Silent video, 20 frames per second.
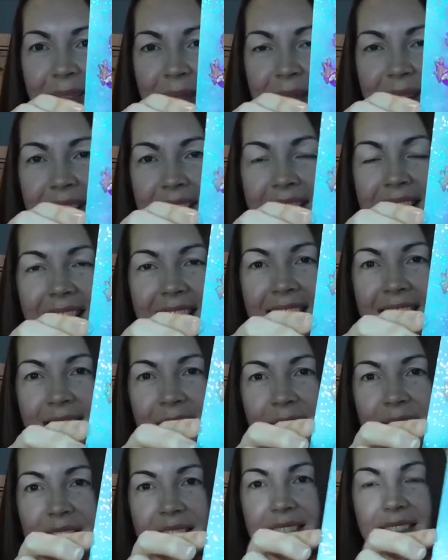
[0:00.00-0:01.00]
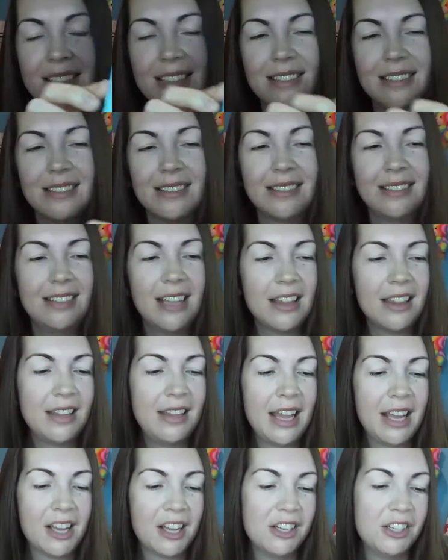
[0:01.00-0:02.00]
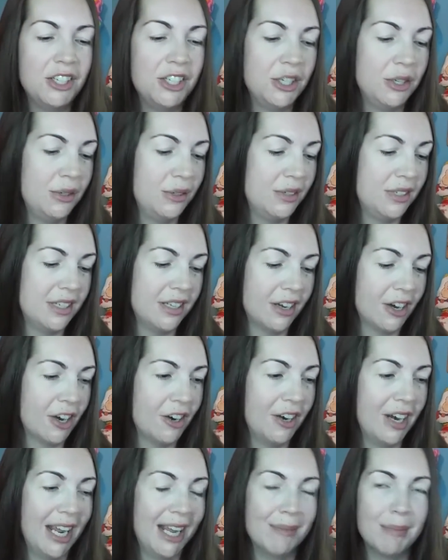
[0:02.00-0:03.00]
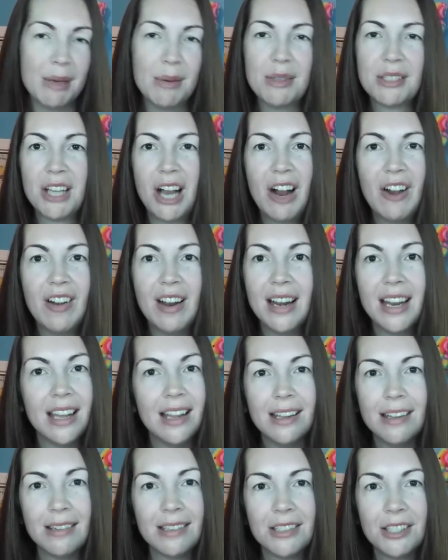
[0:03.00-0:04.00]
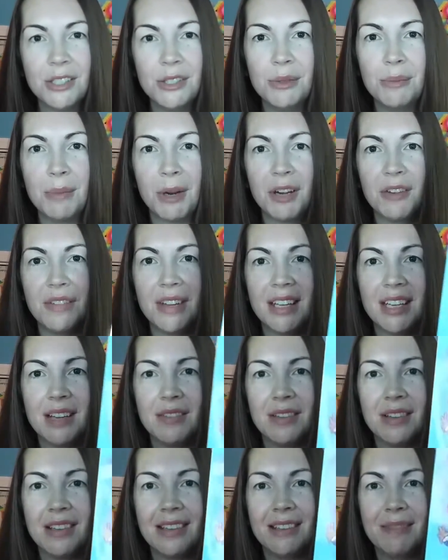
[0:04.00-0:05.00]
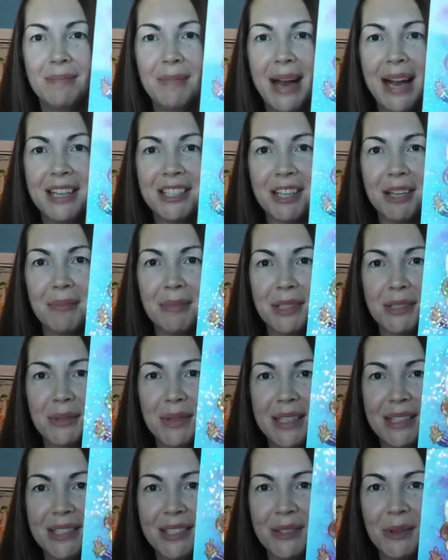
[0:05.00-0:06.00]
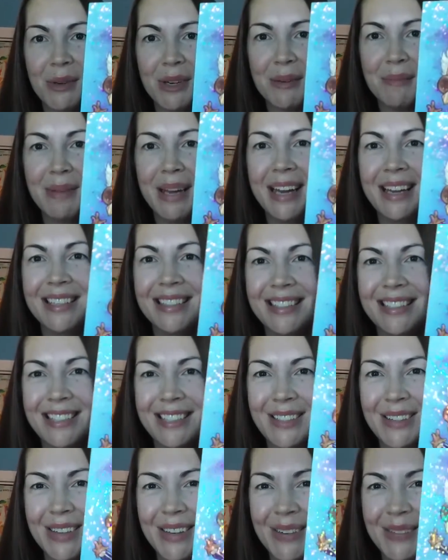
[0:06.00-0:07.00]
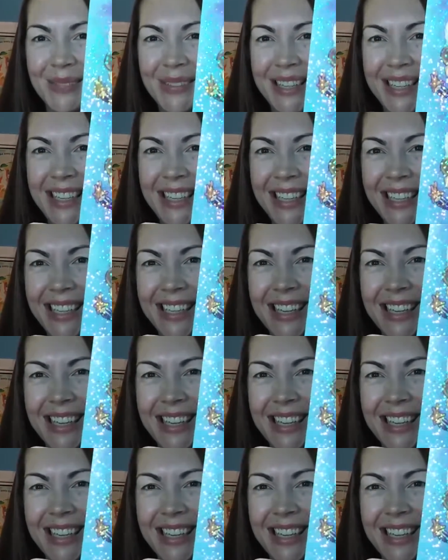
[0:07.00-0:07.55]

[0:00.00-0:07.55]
I mean, yeah, there was nothing they could do to her name. It was already too perfect of a mashup between Storm and Stormy.